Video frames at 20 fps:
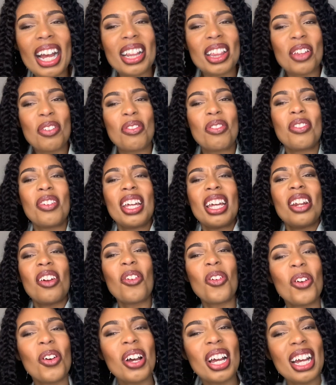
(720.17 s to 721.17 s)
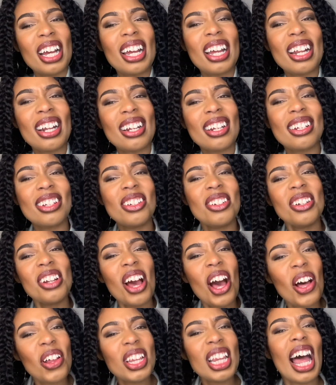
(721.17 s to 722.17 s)
the fit on, you
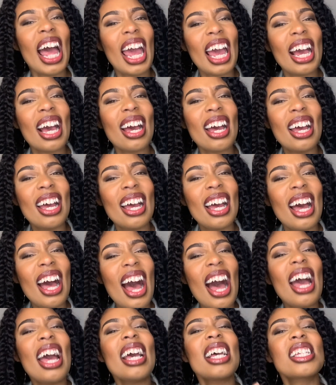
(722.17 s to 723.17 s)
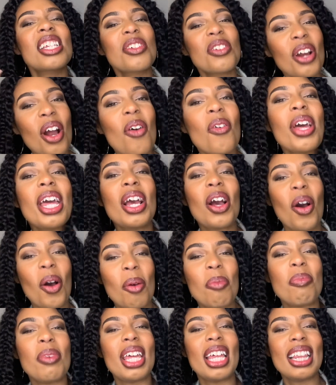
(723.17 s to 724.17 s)
know, like it's growing
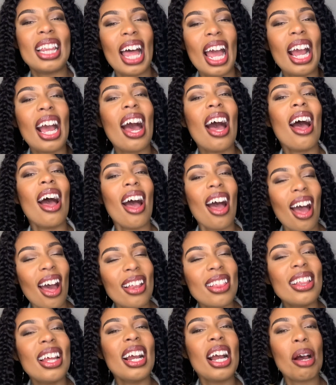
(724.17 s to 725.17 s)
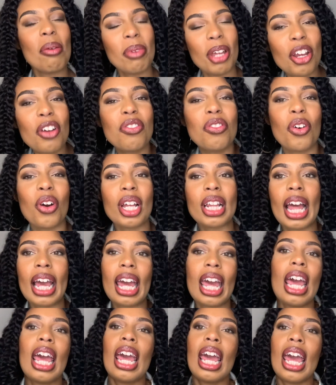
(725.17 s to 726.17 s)
on me. Like I think I'm here for it.
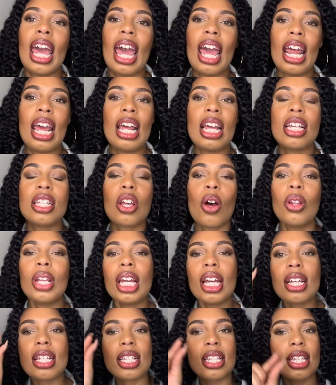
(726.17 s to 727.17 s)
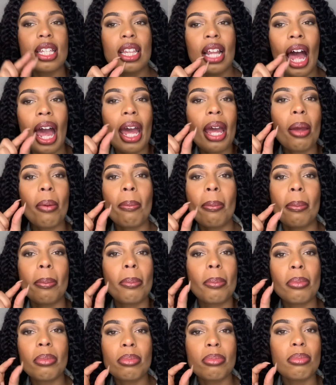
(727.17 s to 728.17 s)
Like it's only a slight
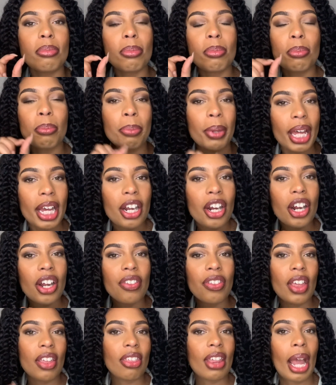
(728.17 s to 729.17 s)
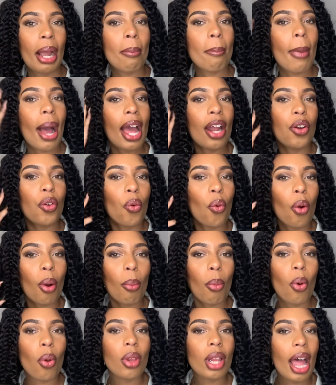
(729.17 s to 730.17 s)
bigger than like my
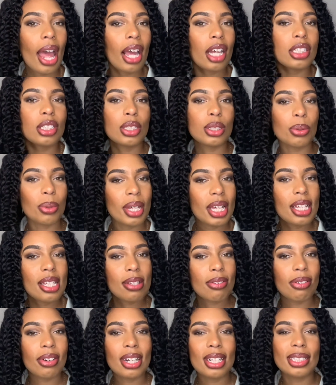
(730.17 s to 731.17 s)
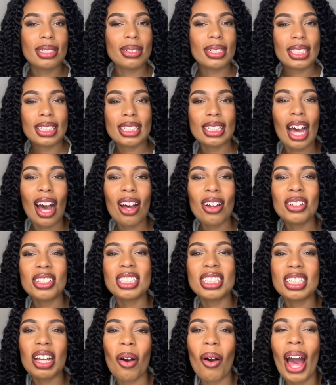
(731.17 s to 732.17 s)
normal like twist for a twist out,
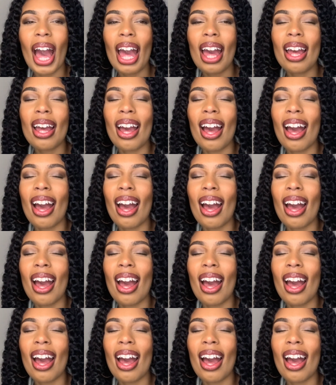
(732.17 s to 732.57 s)
so I